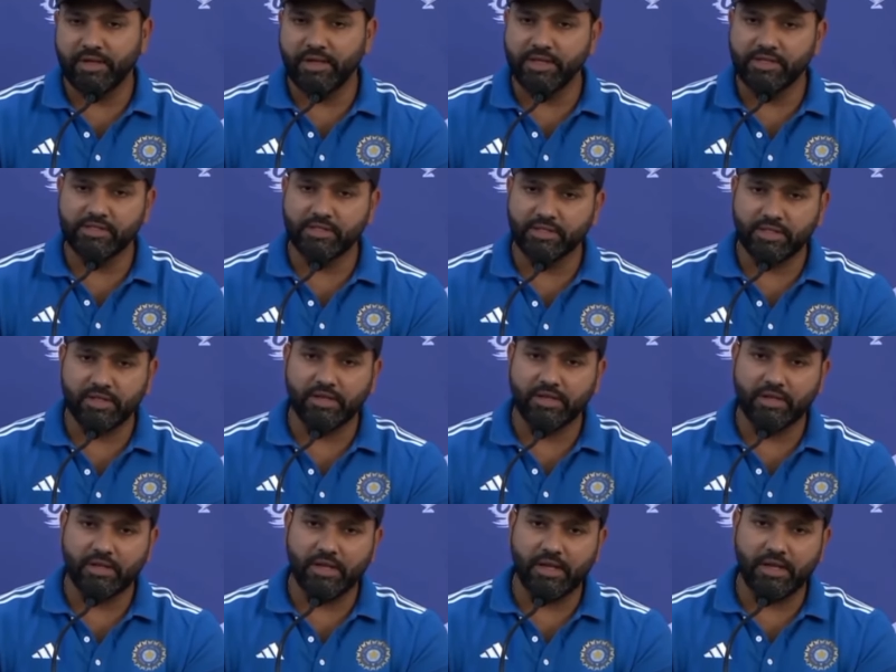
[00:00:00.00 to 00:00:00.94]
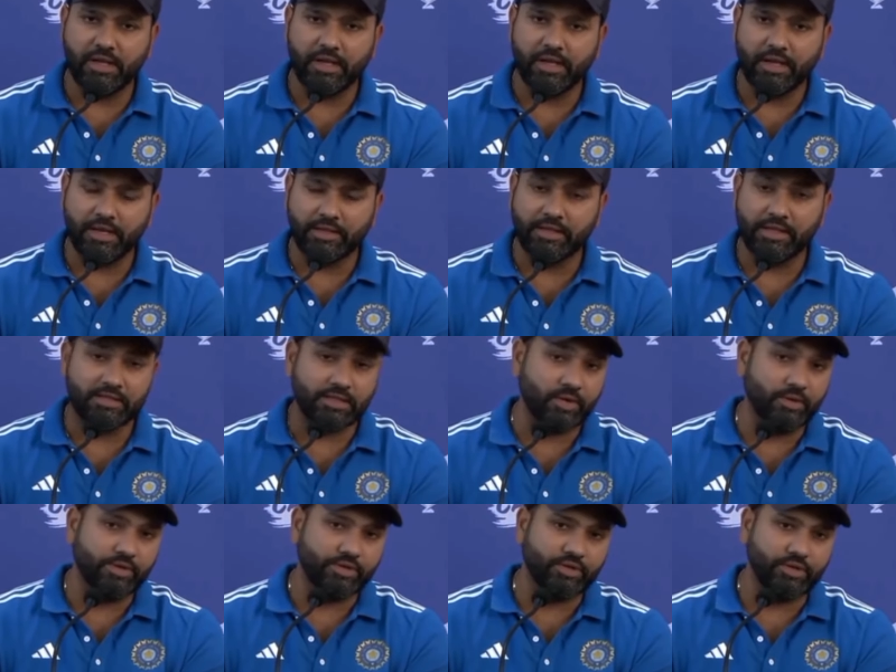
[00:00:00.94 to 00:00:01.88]
in each other, and that's
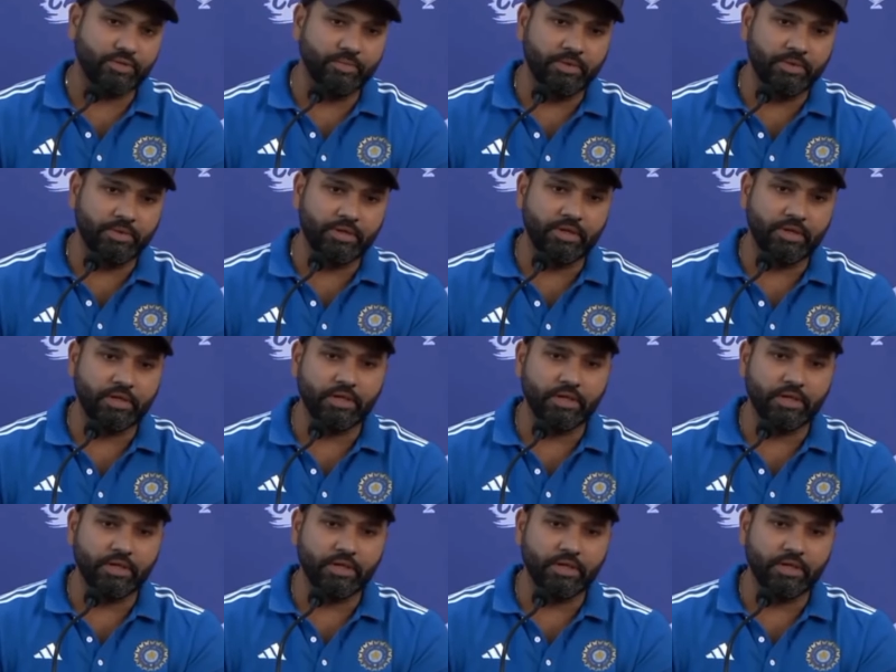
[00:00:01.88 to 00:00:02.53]
how it should be.